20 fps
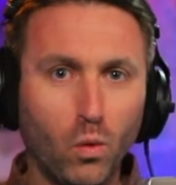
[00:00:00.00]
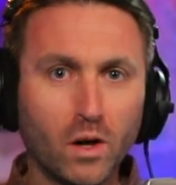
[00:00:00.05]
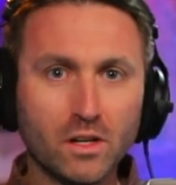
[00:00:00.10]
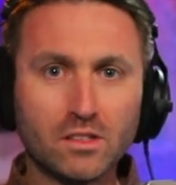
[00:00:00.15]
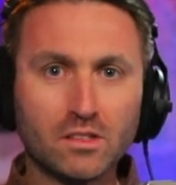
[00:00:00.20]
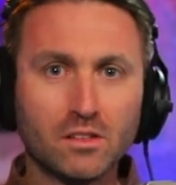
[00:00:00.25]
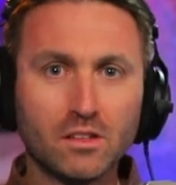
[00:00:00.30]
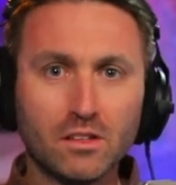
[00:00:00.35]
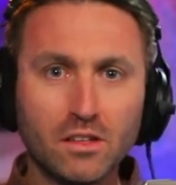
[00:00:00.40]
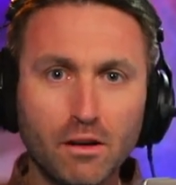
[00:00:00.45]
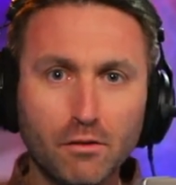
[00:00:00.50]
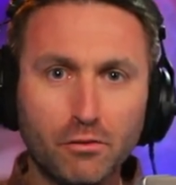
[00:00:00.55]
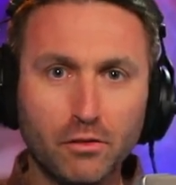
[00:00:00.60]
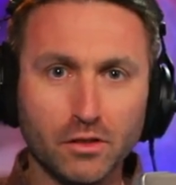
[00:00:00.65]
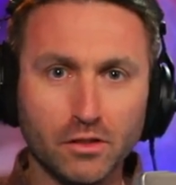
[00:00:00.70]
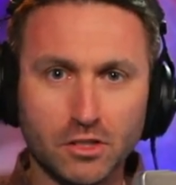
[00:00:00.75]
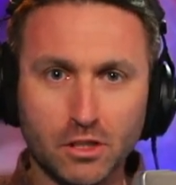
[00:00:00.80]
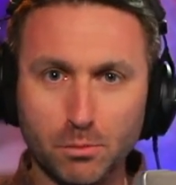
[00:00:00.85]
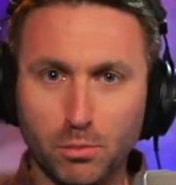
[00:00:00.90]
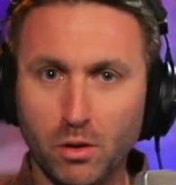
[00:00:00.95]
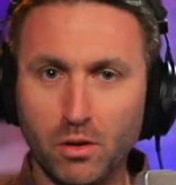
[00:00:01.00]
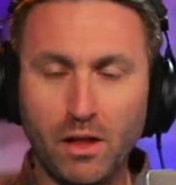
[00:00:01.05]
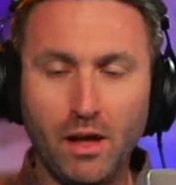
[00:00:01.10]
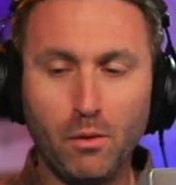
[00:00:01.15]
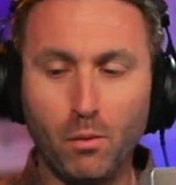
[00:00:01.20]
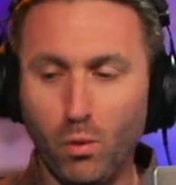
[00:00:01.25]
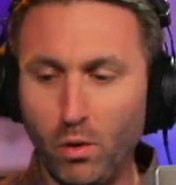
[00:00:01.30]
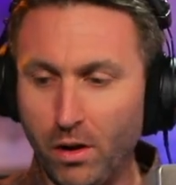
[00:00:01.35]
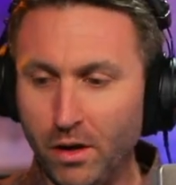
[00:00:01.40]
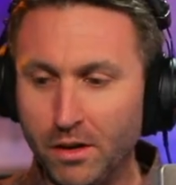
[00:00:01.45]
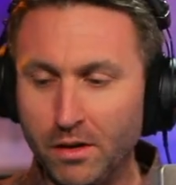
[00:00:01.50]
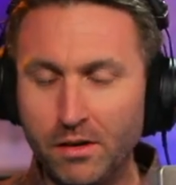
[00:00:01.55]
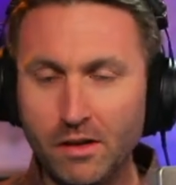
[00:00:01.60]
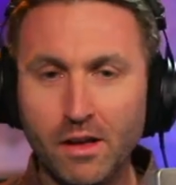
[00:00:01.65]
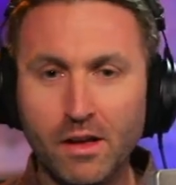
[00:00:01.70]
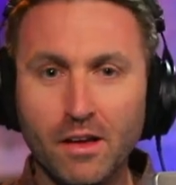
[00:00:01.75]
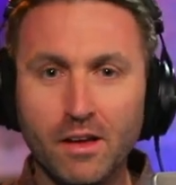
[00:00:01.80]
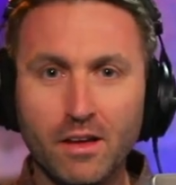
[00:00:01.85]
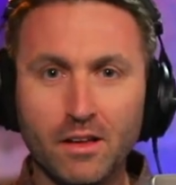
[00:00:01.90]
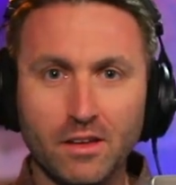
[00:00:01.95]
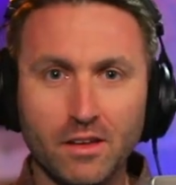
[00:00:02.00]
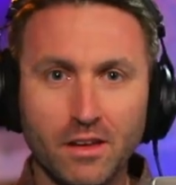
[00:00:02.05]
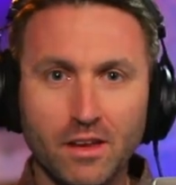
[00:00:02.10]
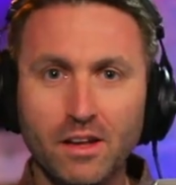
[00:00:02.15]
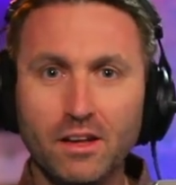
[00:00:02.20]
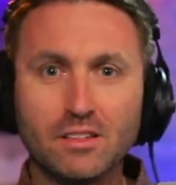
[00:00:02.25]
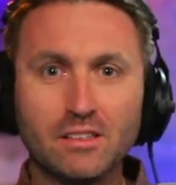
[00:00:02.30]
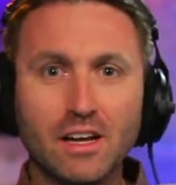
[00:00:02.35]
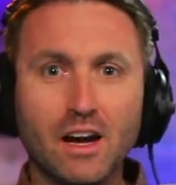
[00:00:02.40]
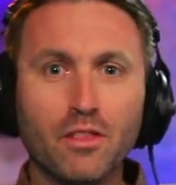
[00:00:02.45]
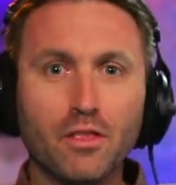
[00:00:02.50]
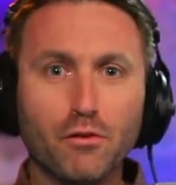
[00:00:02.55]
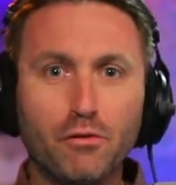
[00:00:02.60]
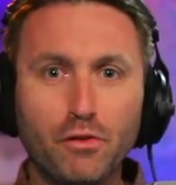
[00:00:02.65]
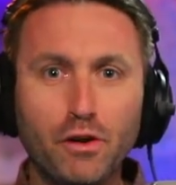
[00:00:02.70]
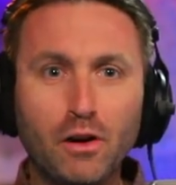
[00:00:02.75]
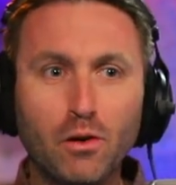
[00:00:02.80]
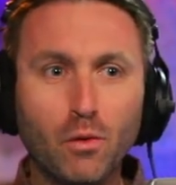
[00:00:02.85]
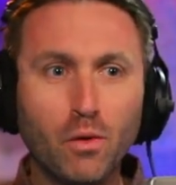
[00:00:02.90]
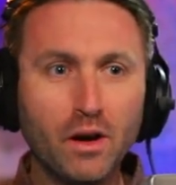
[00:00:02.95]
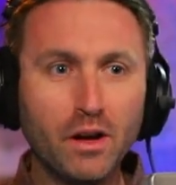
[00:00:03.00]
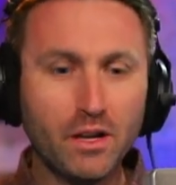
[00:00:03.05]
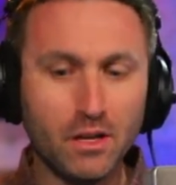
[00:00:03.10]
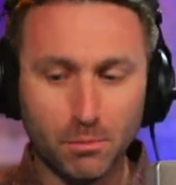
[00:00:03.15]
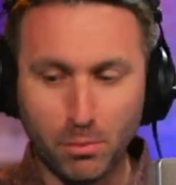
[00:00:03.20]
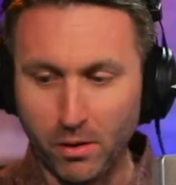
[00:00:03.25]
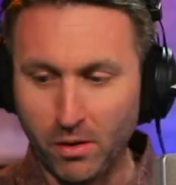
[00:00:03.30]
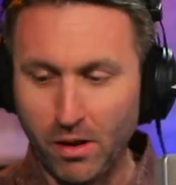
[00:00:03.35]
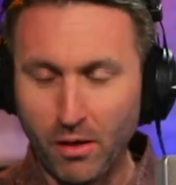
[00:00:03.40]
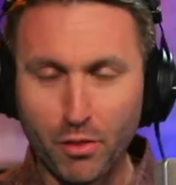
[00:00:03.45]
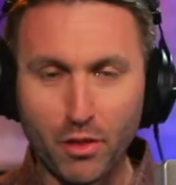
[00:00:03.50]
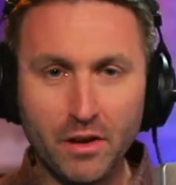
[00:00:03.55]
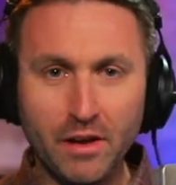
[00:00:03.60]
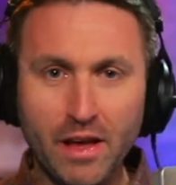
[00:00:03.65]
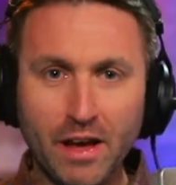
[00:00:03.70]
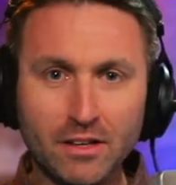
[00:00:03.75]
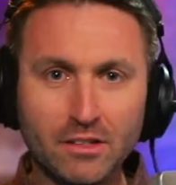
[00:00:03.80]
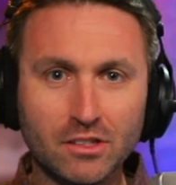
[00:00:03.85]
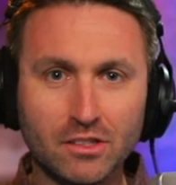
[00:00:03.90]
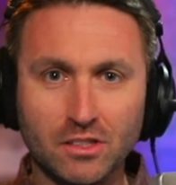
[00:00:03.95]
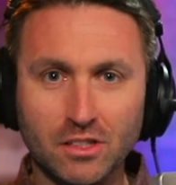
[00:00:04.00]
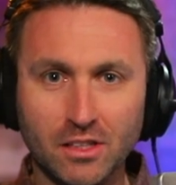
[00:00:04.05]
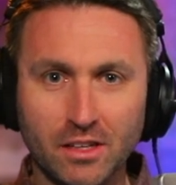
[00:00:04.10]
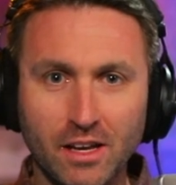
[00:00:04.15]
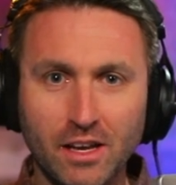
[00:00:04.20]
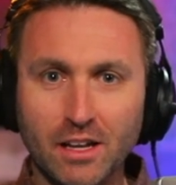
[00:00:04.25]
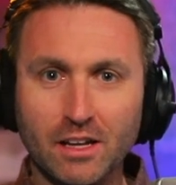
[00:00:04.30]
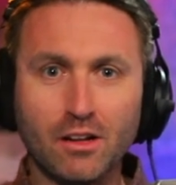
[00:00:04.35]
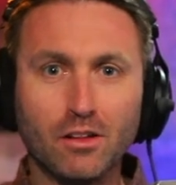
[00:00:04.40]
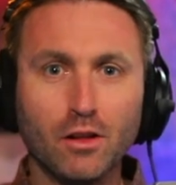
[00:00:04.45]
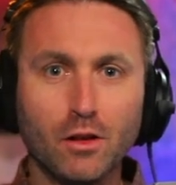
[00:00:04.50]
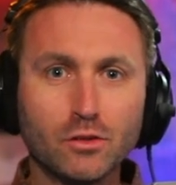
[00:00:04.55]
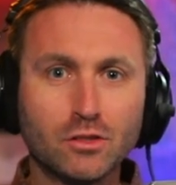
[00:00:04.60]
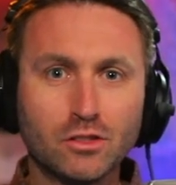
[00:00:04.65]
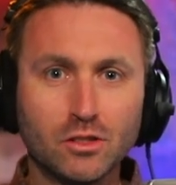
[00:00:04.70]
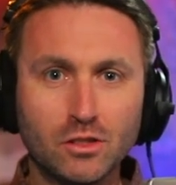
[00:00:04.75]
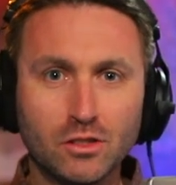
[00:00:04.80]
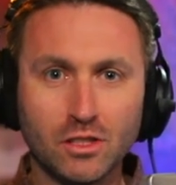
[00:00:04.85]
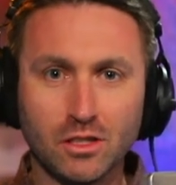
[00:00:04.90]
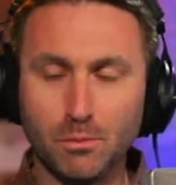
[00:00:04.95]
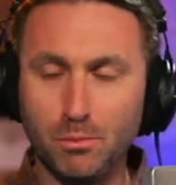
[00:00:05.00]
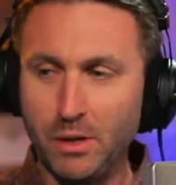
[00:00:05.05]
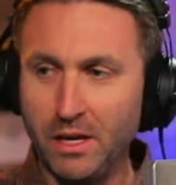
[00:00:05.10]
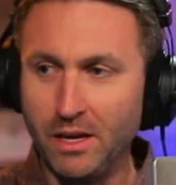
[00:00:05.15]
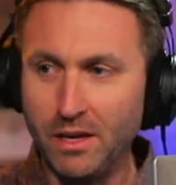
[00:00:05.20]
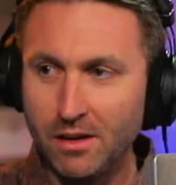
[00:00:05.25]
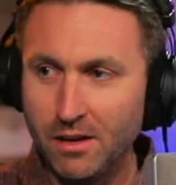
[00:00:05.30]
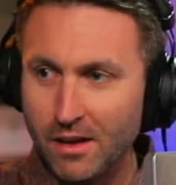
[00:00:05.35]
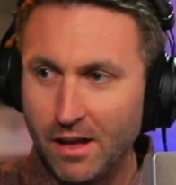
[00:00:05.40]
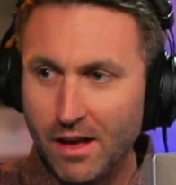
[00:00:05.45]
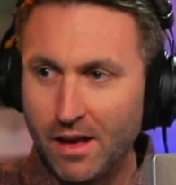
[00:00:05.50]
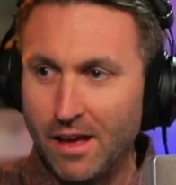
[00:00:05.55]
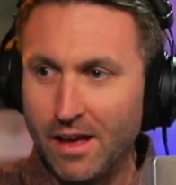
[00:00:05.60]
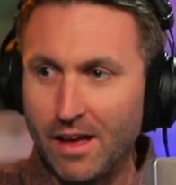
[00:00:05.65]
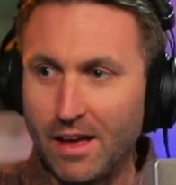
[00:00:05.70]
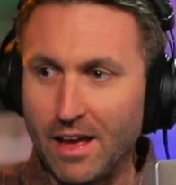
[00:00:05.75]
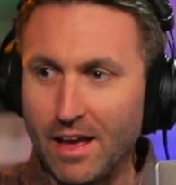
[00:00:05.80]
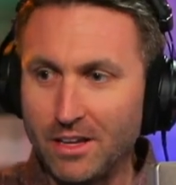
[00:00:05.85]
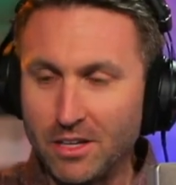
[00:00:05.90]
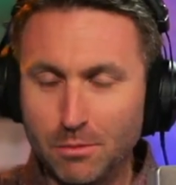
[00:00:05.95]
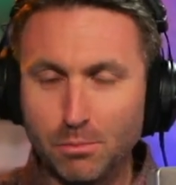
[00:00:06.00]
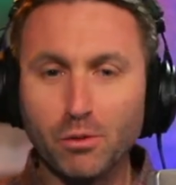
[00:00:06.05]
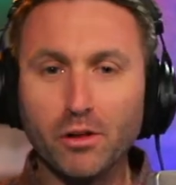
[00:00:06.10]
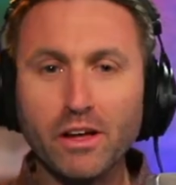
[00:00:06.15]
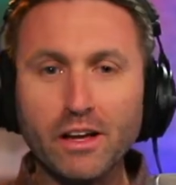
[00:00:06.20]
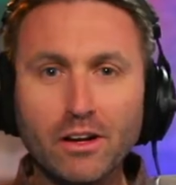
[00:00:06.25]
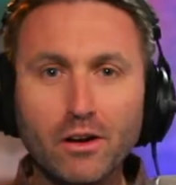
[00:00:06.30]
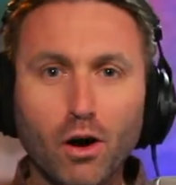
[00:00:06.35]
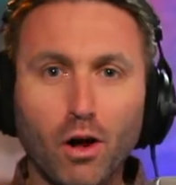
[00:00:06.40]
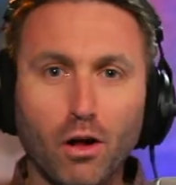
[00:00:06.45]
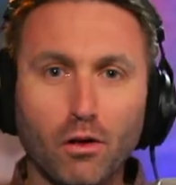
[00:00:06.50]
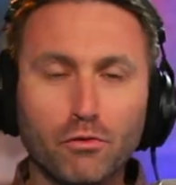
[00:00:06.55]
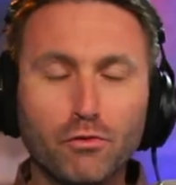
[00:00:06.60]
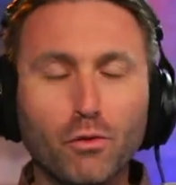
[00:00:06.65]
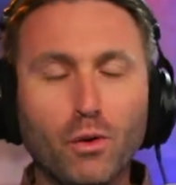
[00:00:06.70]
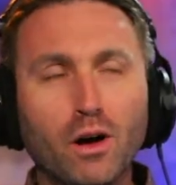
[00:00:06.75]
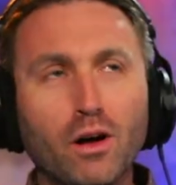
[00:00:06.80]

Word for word: What's the difference? You pull out one, you hit it down the fairway, you pull out the next, you hit it closer to the pin, and you play golf.